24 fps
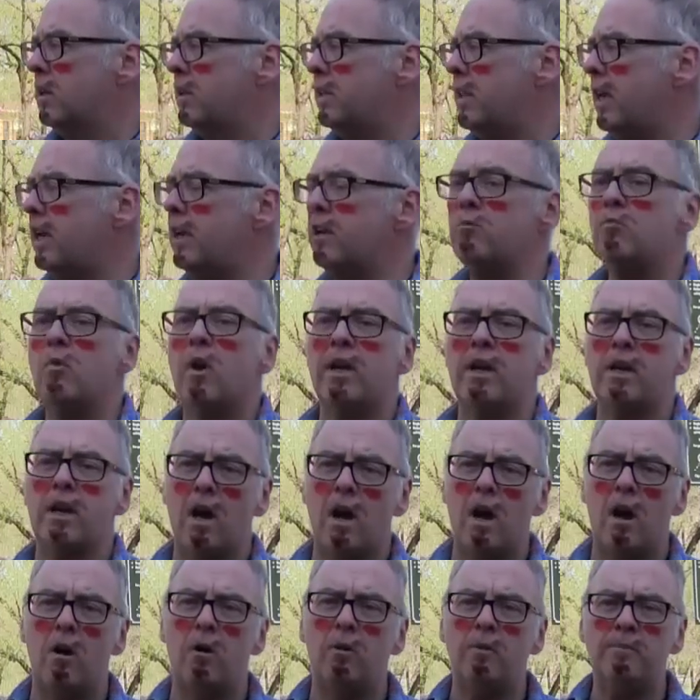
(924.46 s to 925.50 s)
They didn't want to
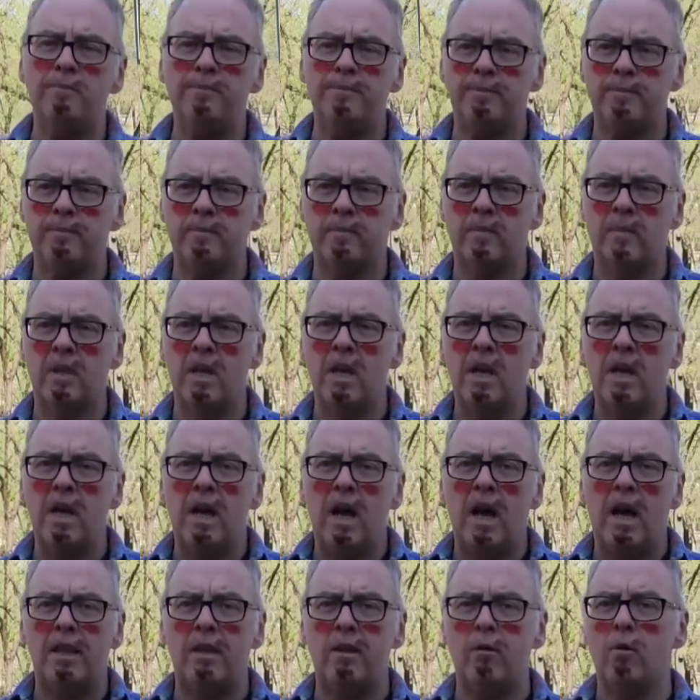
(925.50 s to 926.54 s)
go,
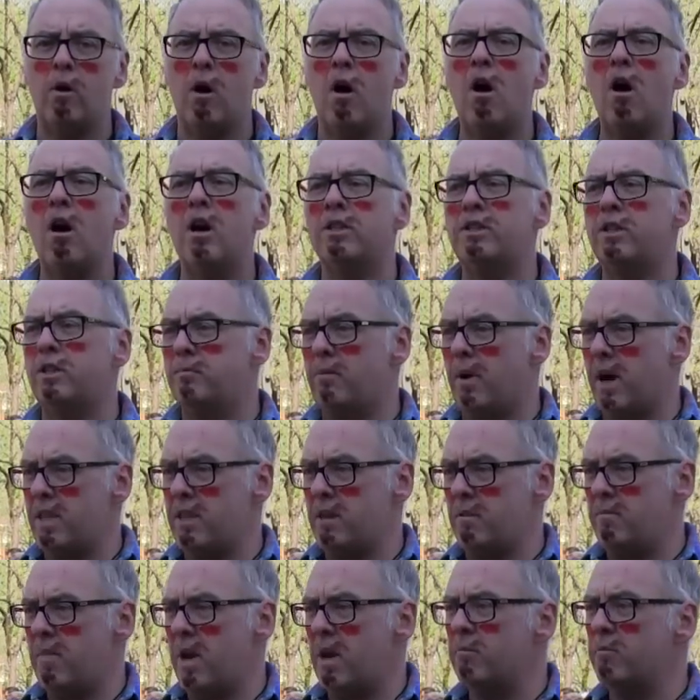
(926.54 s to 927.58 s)
and they were haunted by
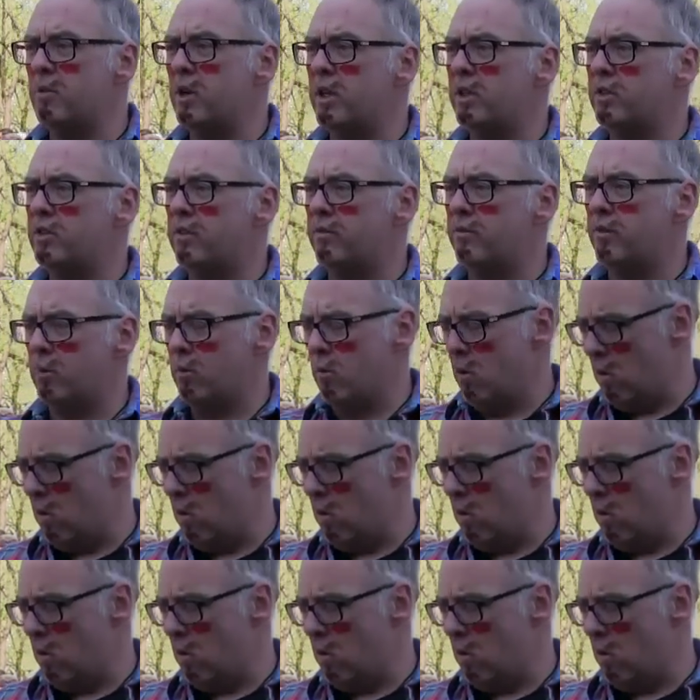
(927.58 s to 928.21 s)
their memories of the